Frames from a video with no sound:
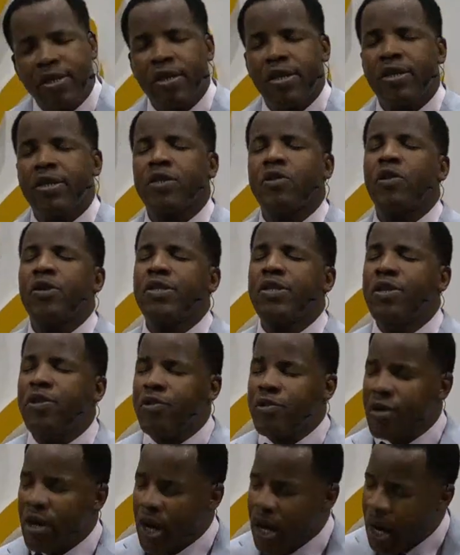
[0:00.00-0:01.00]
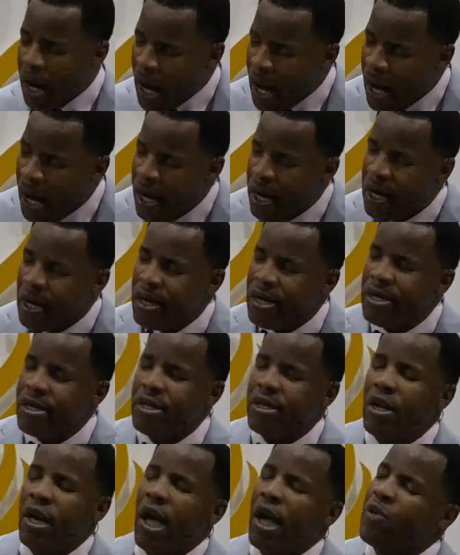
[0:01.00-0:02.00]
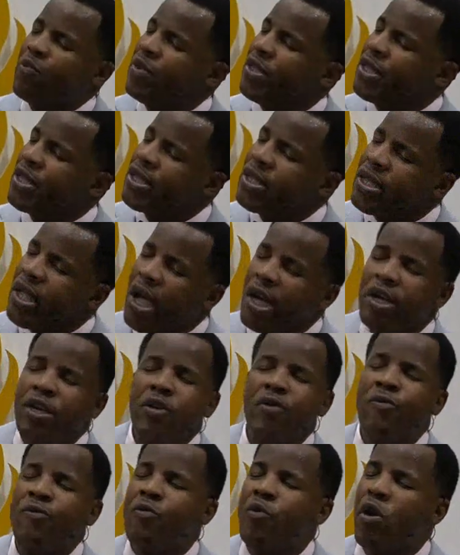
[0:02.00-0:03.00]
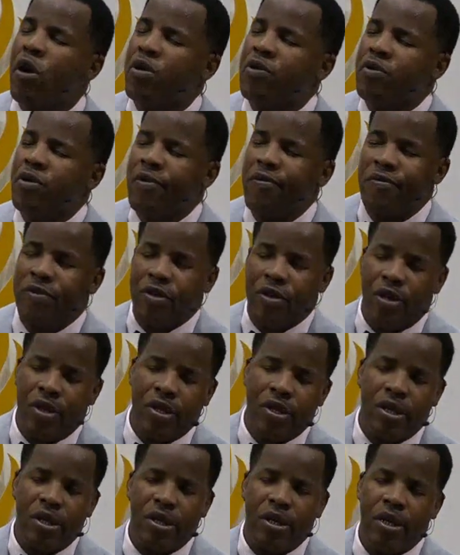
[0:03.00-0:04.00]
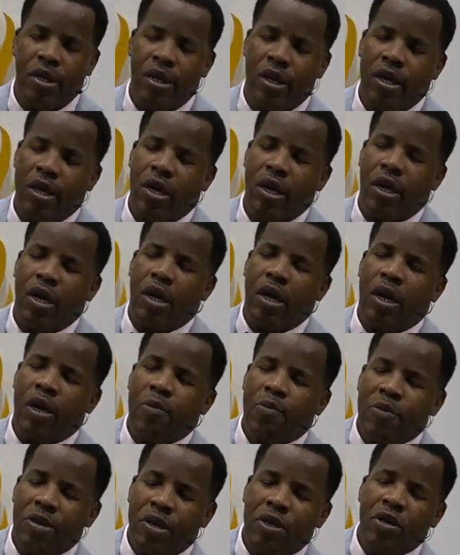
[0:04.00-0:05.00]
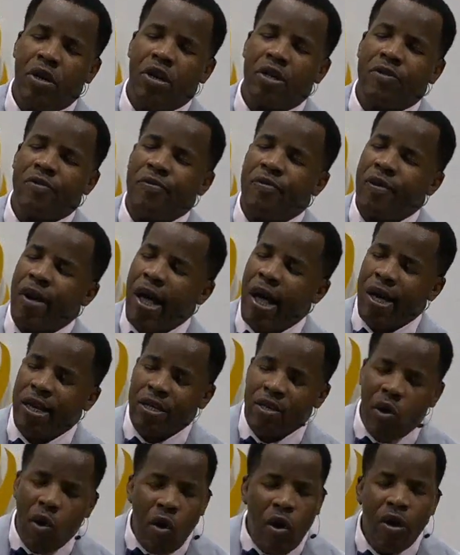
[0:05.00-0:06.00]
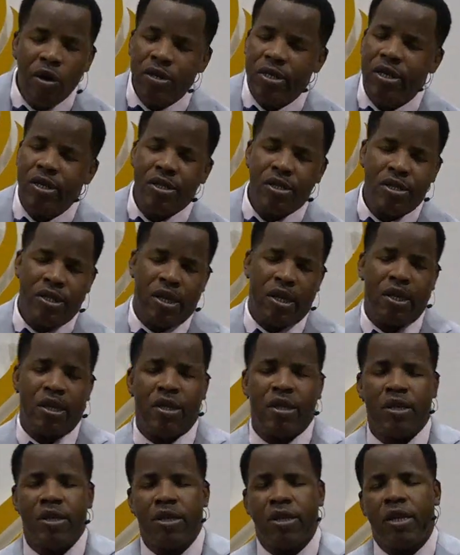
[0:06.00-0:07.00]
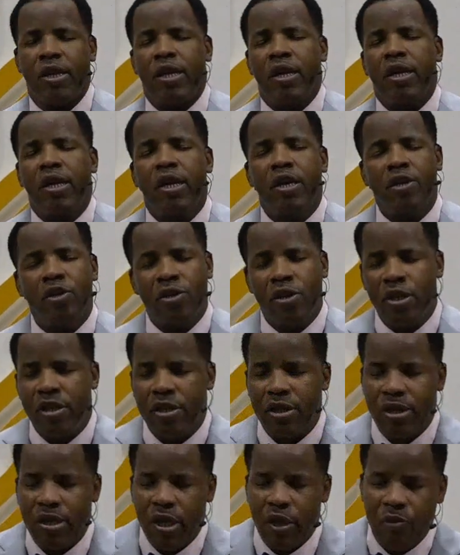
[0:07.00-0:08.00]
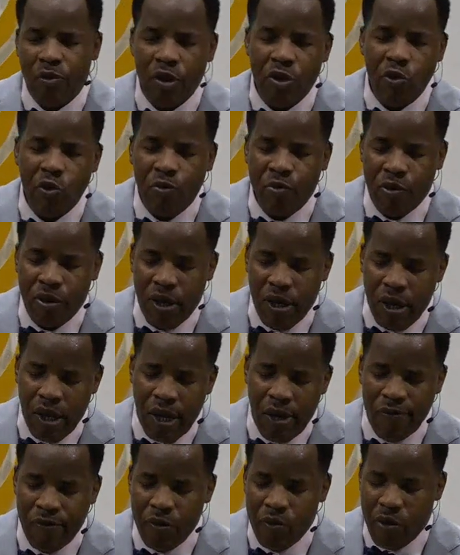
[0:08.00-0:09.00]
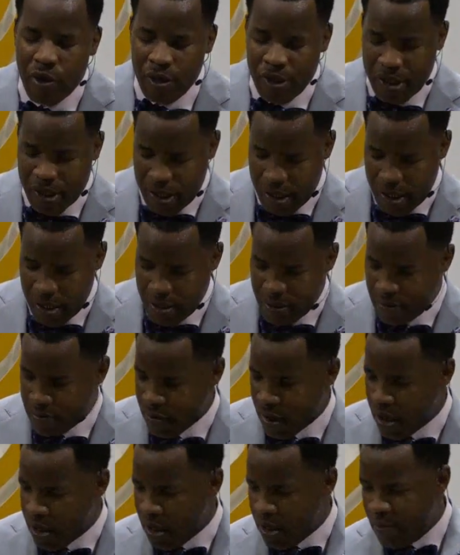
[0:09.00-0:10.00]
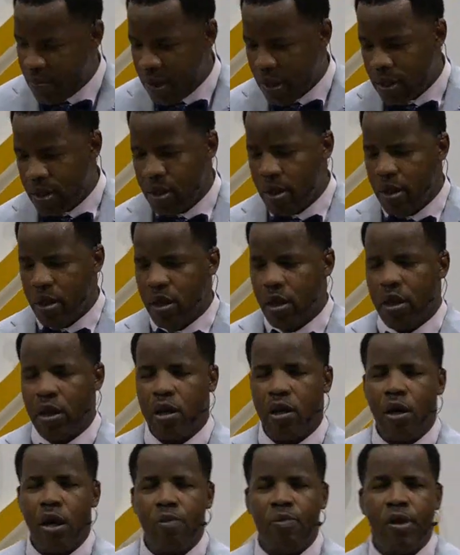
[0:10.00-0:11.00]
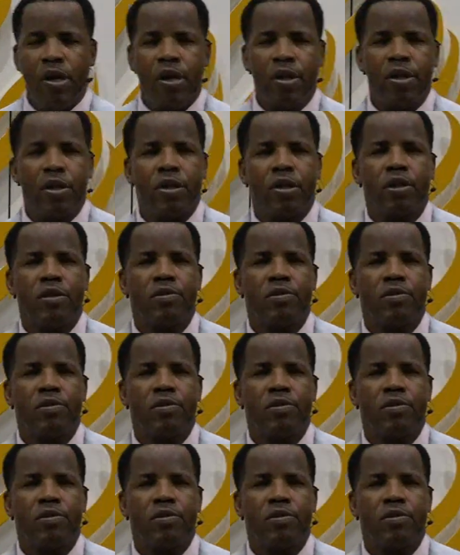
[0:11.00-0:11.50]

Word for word: us, continue to guide, and we thank you for all you have done because we ask all these things. In Jesus' name we do pray. Let everyone say, Amen. Amen. God bless.